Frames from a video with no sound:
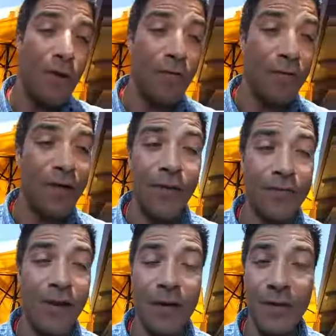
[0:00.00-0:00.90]
over the
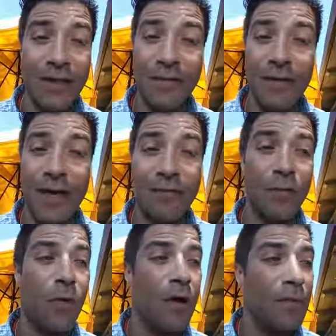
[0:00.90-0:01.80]
counter vitamins after that
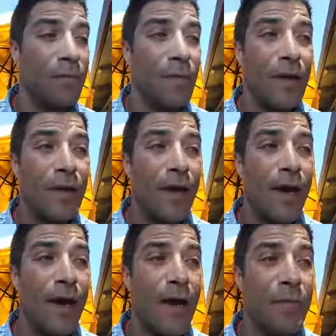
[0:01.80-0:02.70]
if you want.
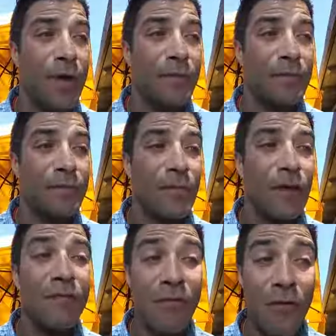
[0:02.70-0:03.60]
Uh, but
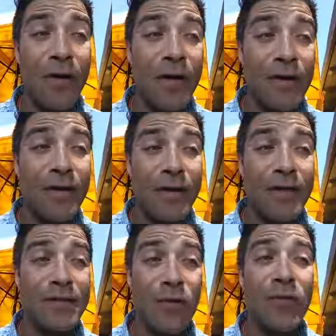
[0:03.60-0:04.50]
Uforia
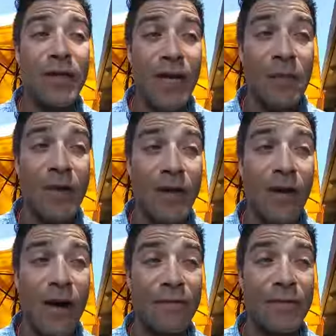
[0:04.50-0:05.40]
is the only company that
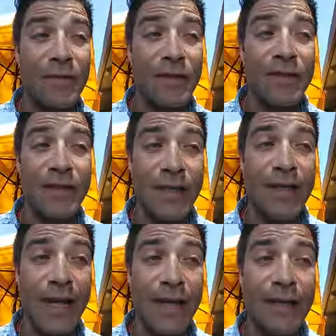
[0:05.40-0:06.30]
offers a
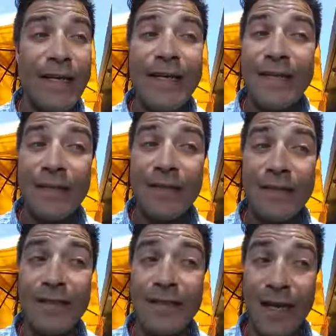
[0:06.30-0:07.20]
DNA
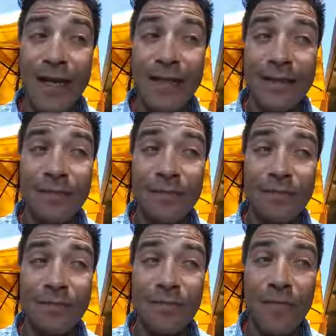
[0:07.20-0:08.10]
designed
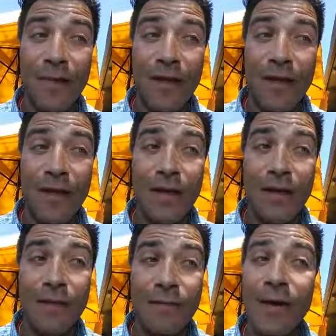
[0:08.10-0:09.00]

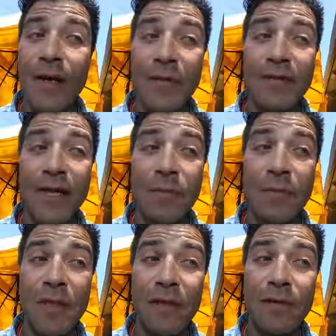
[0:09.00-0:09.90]
vitamin
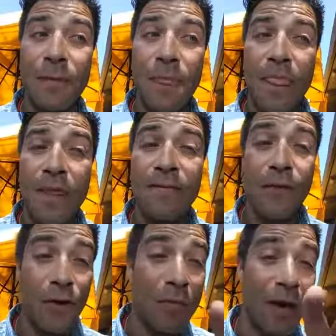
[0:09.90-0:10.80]
supplement
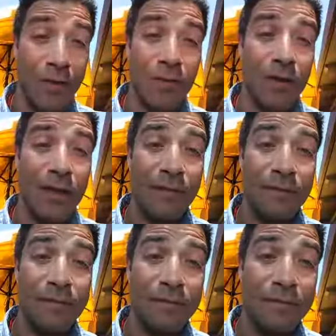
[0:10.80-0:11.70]
for your body only.
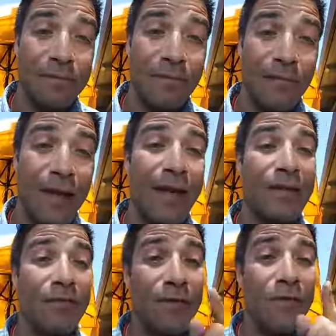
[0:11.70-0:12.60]
And
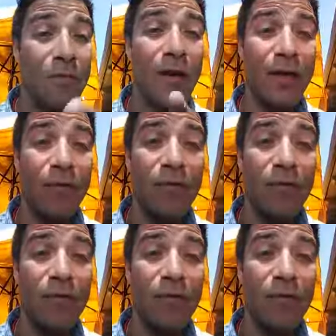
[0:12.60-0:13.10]
it's for your body